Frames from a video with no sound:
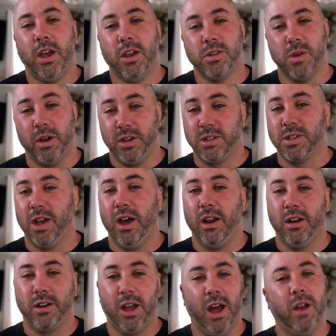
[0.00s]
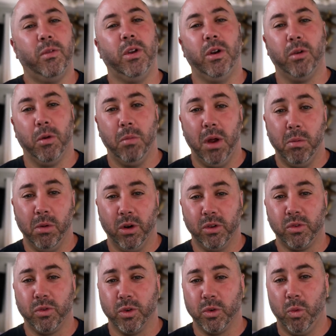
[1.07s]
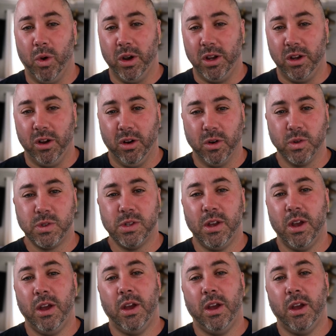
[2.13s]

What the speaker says: So I decided, kind of in a remembrance for 20 years,